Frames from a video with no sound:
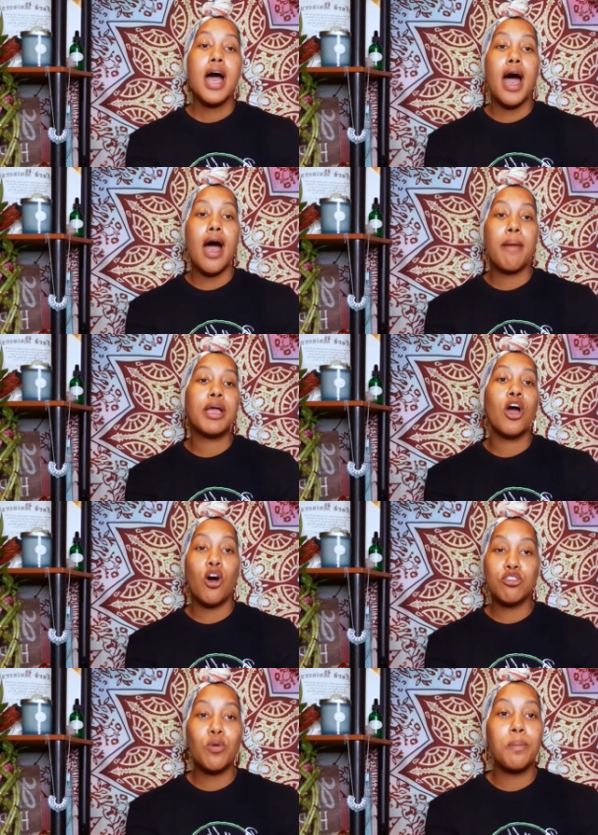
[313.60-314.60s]
Um, it
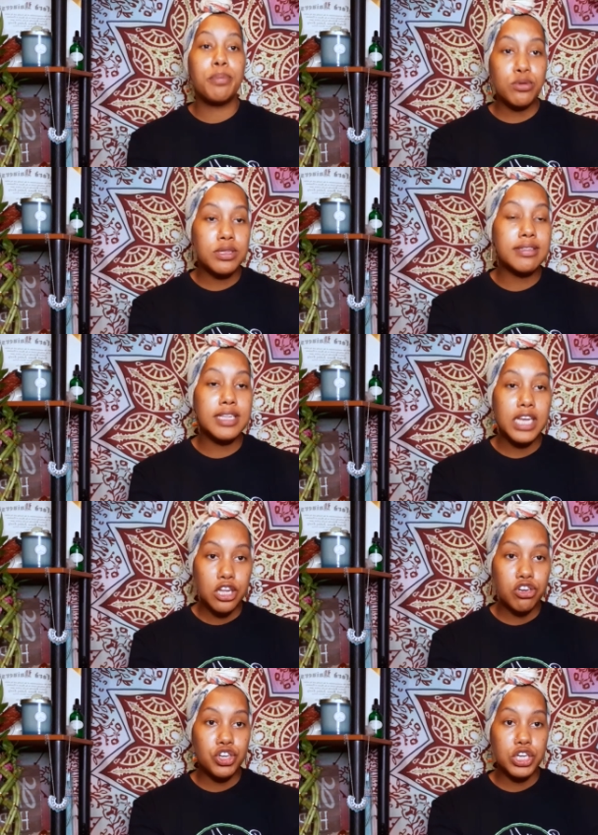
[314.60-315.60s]
also boosts the
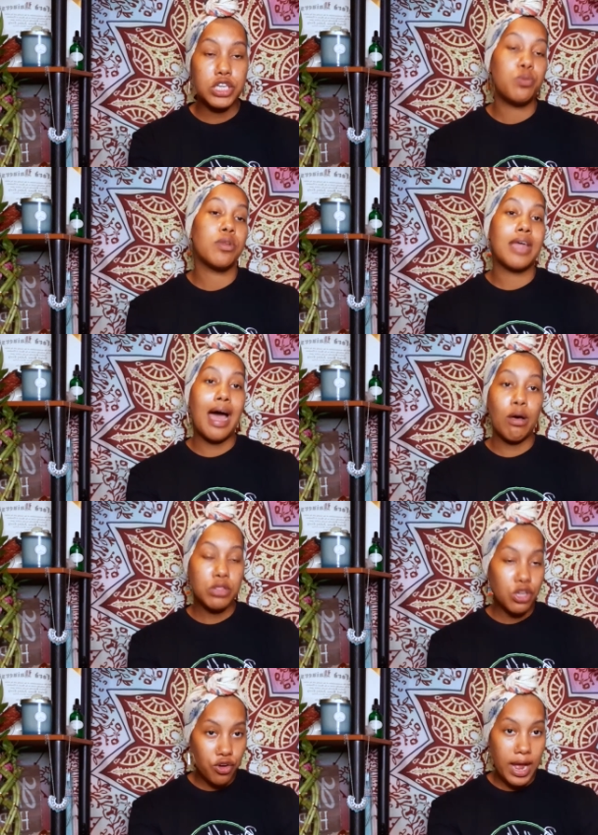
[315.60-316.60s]
energy without
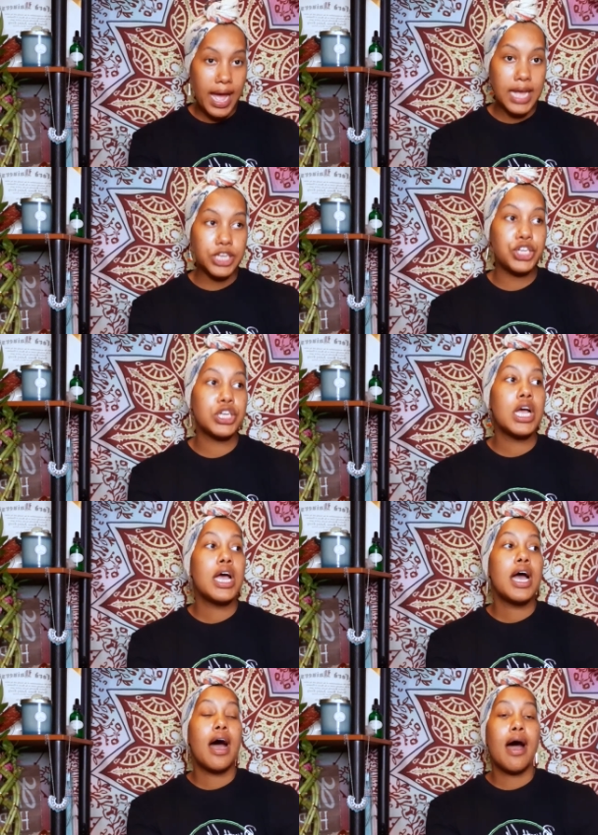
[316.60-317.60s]
the crash.
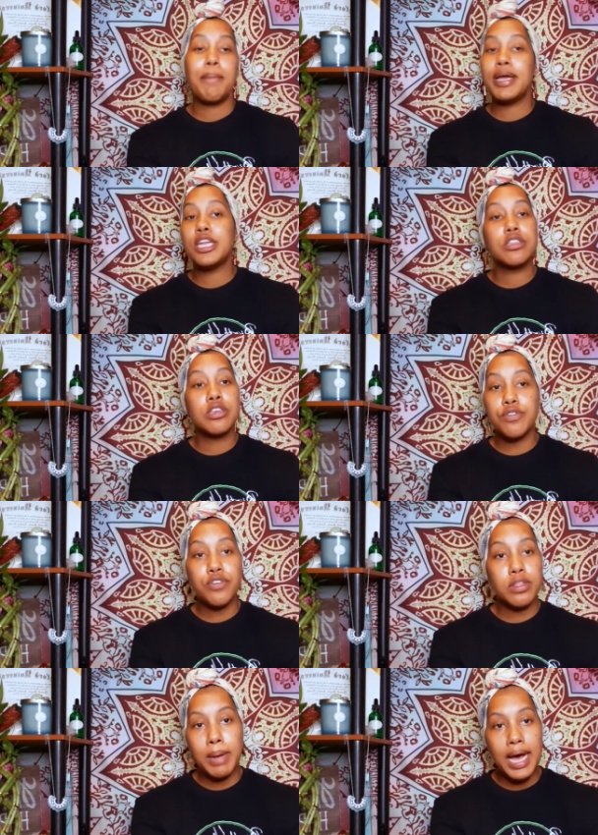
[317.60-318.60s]
Um, and it's good
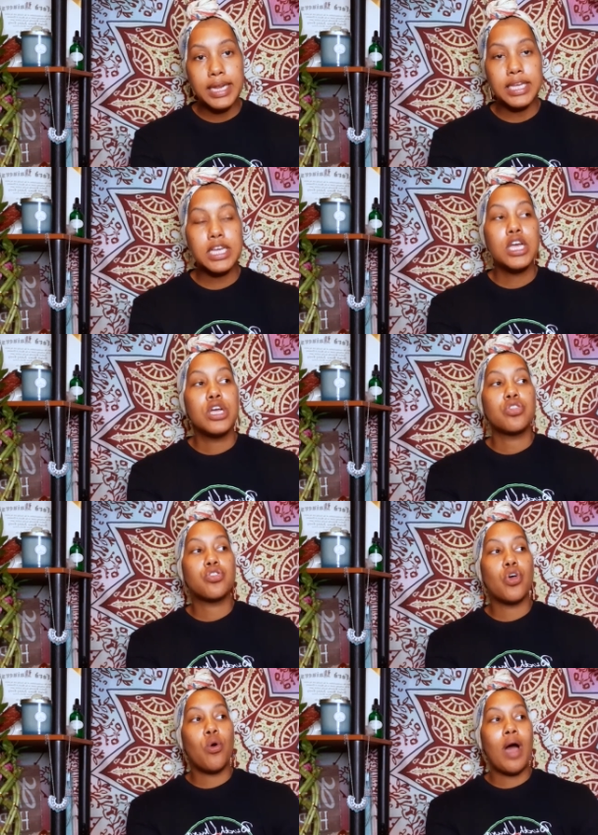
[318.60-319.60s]
for the body.
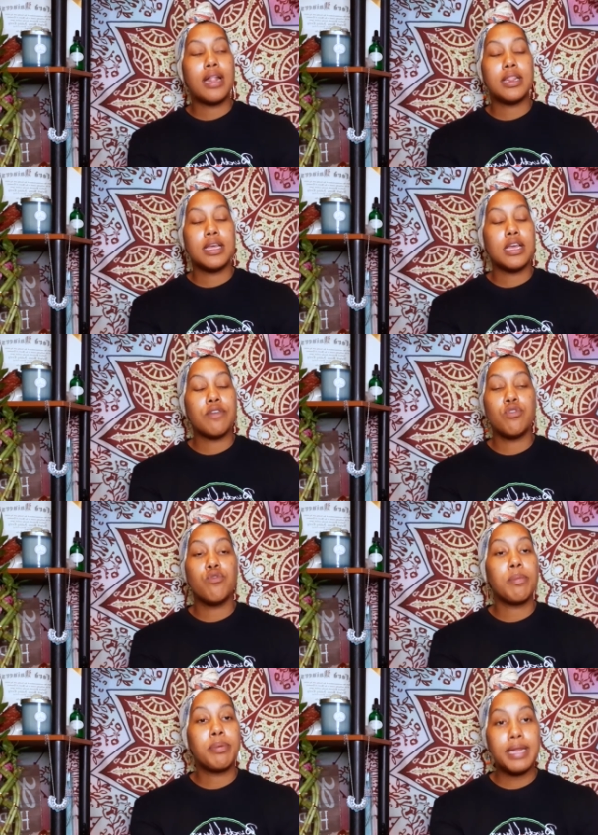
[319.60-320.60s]
So I think if you
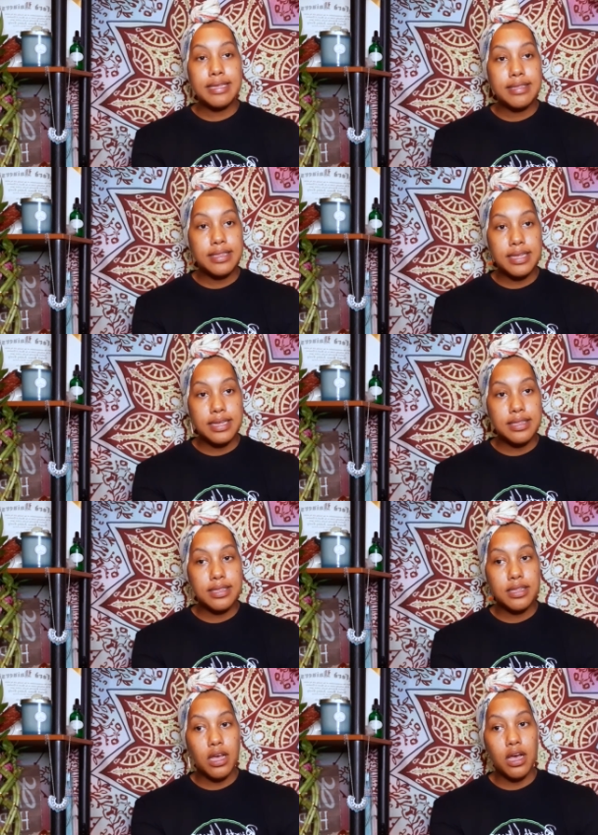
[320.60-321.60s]
replace
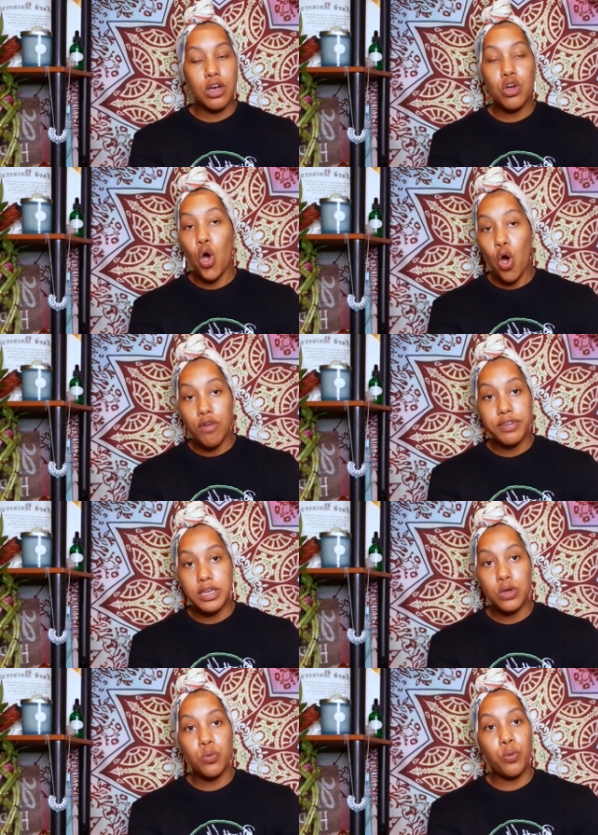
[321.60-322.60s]
this uh,
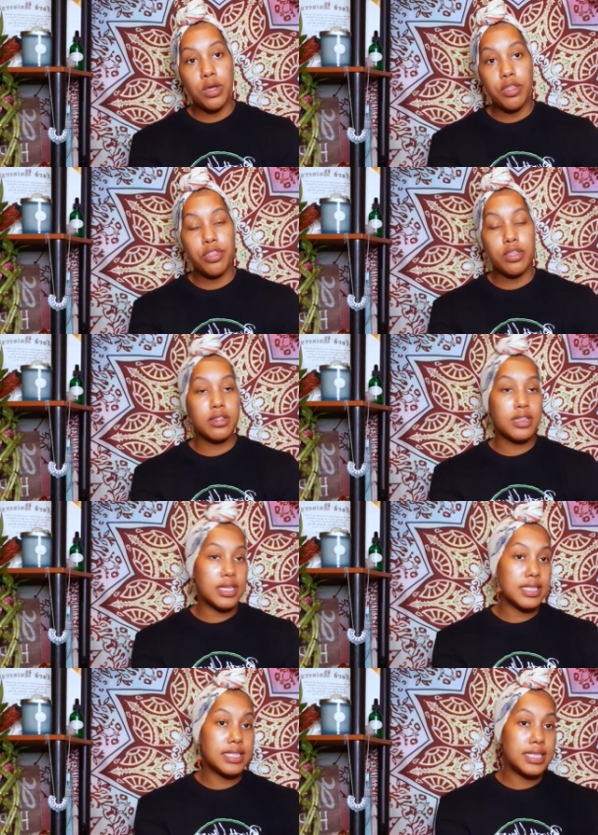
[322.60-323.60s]
coffee with
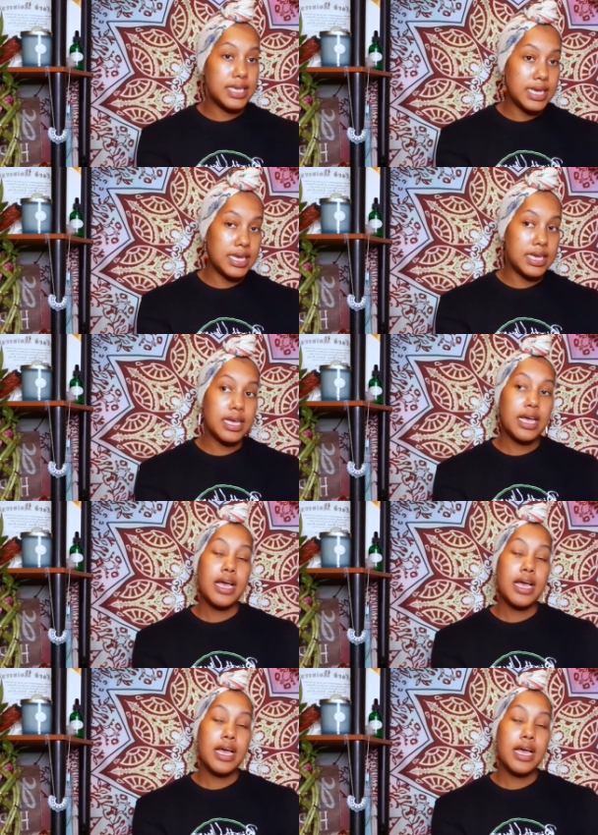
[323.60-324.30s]
this tea,